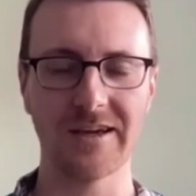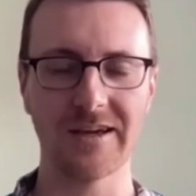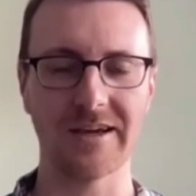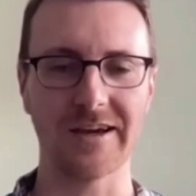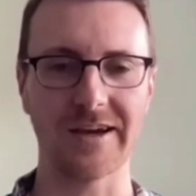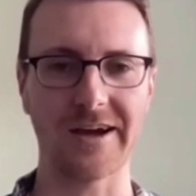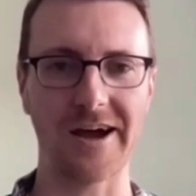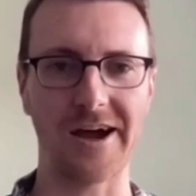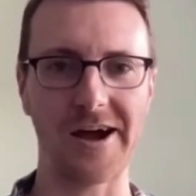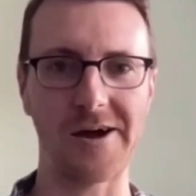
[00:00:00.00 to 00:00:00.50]

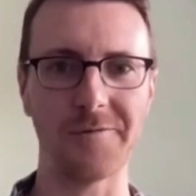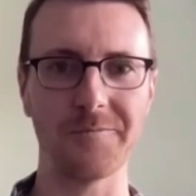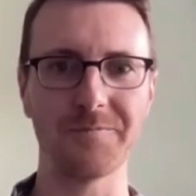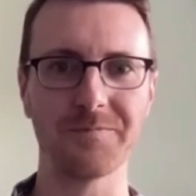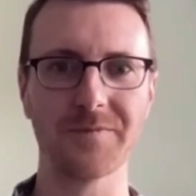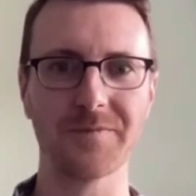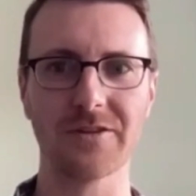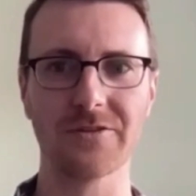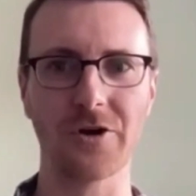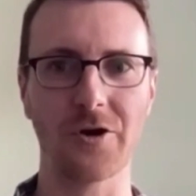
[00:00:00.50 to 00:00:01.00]

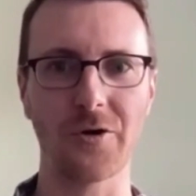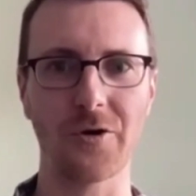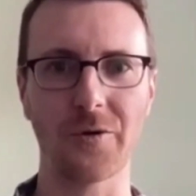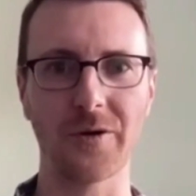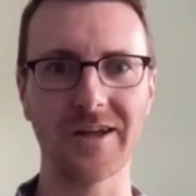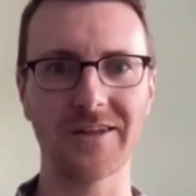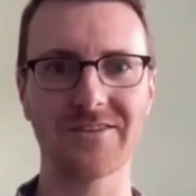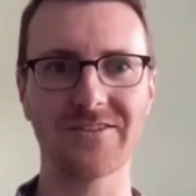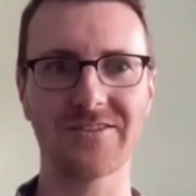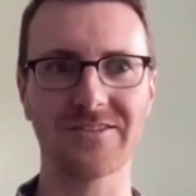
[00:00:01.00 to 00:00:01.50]
So
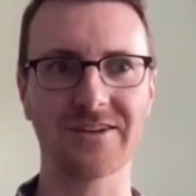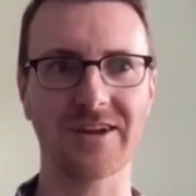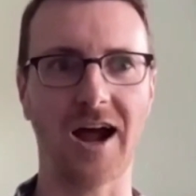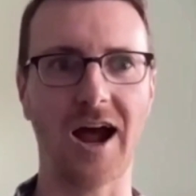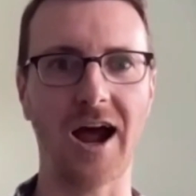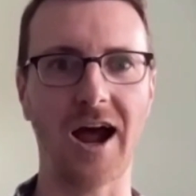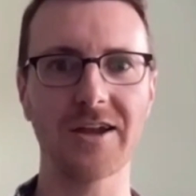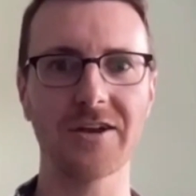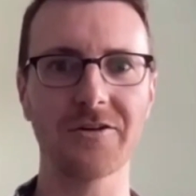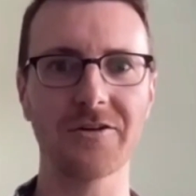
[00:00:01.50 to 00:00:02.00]
it's
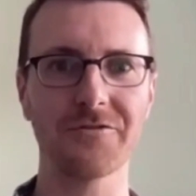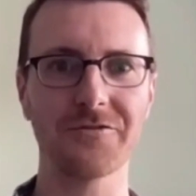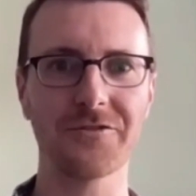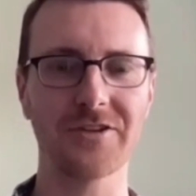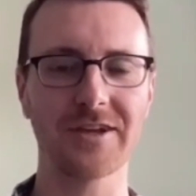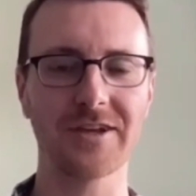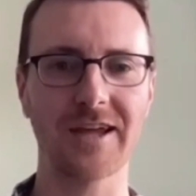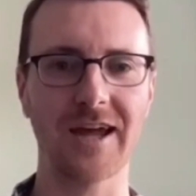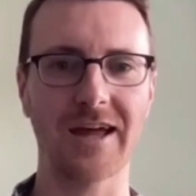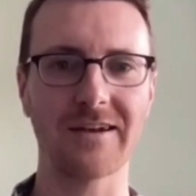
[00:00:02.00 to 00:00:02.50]
kind of
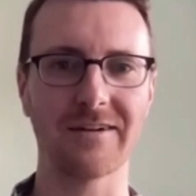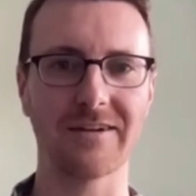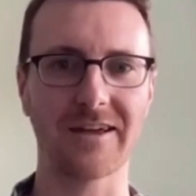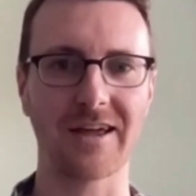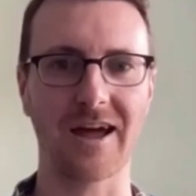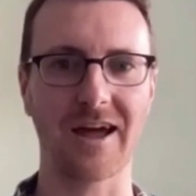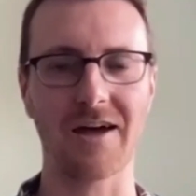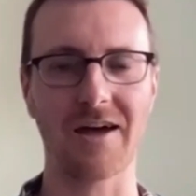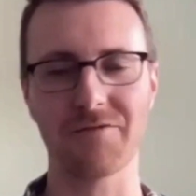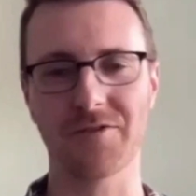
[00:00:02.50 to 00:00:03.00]
to
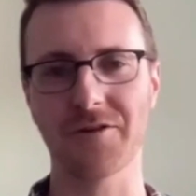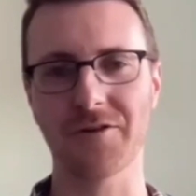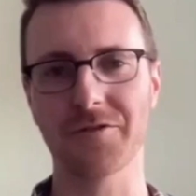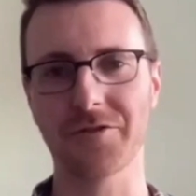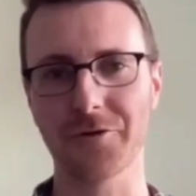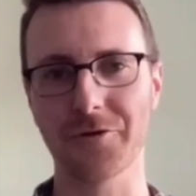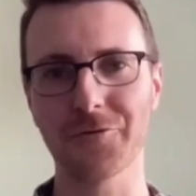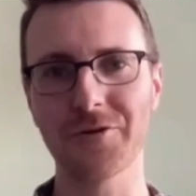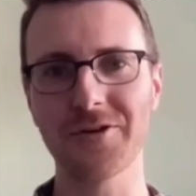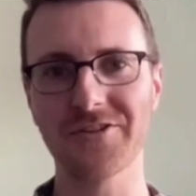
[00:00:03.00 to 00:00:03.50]
get
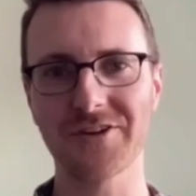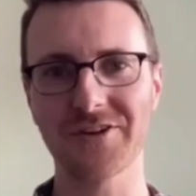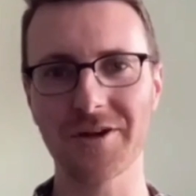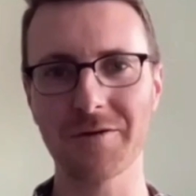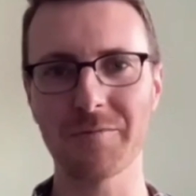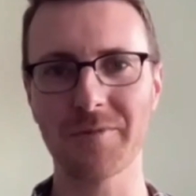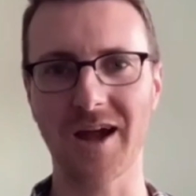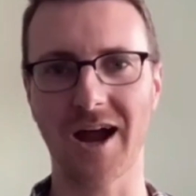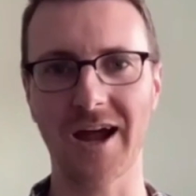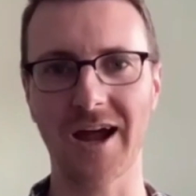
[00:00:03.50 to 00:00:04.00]
the
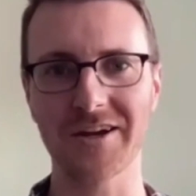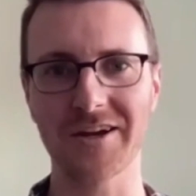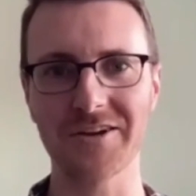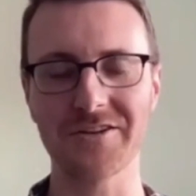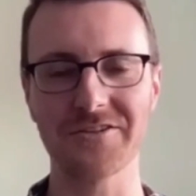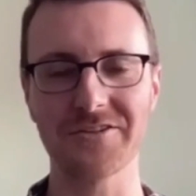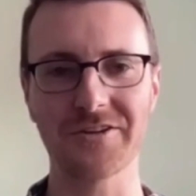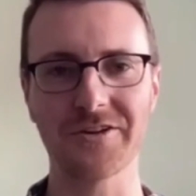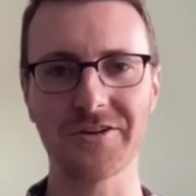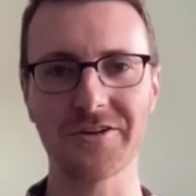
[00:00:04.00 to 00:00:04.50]
reasoning behind it
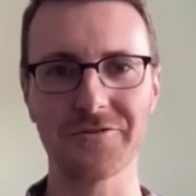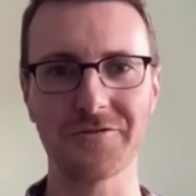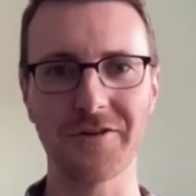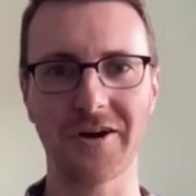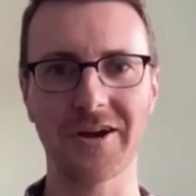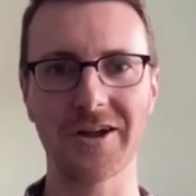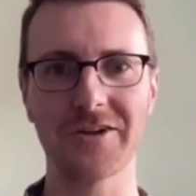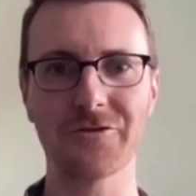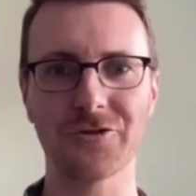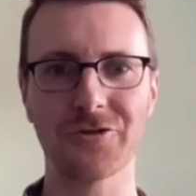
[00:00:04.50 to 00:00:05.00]
is
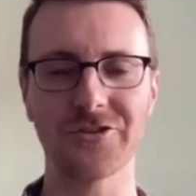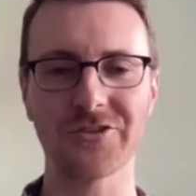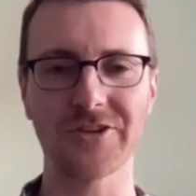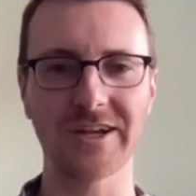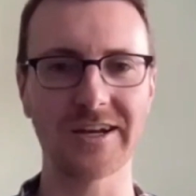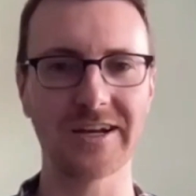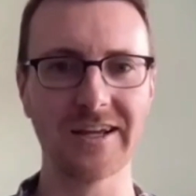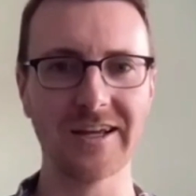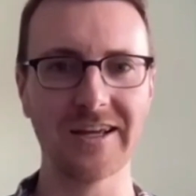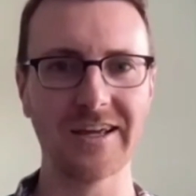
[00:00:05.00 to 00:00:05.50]
very
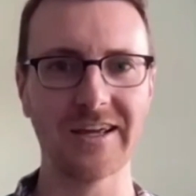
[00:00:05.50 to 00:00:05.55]
interesting.